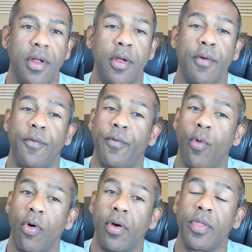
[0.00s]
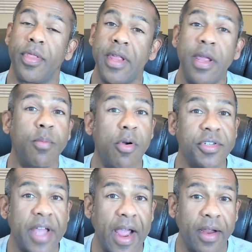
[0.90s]
for the
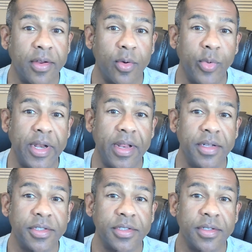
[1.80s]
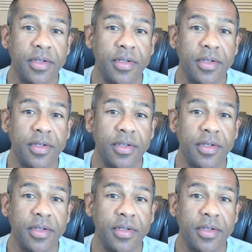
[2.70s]
most accurate readings,